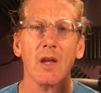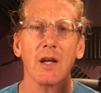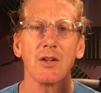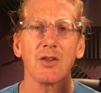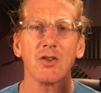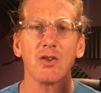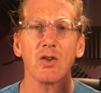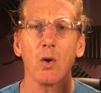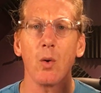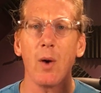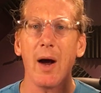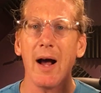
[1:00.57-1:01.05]

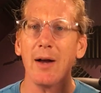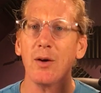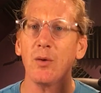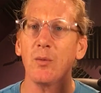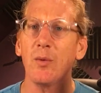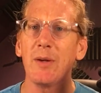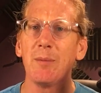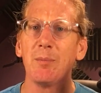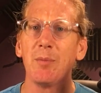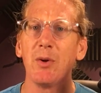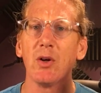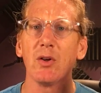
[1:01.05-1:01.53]
So how do
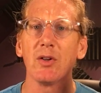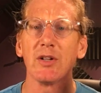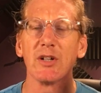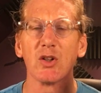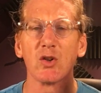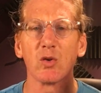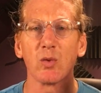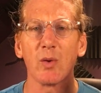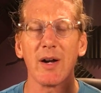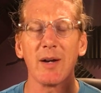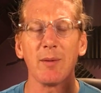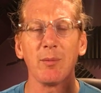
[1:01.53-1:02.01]
we build
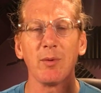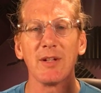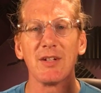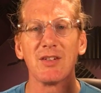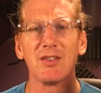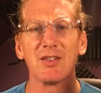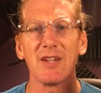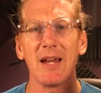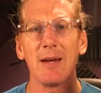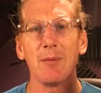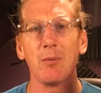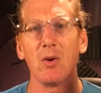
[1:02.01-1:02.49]
incredibly
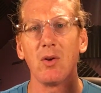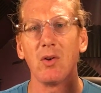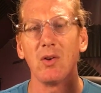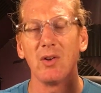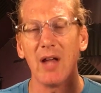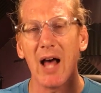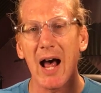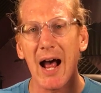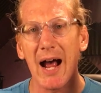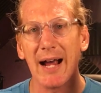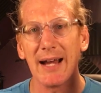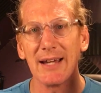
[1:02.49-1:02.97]
stable
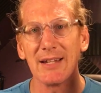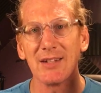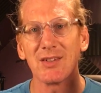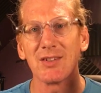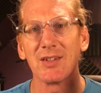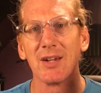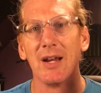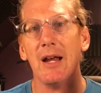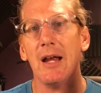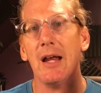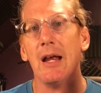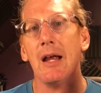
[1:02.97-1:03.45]

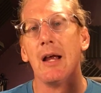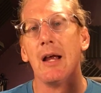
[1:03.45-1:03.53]
lines?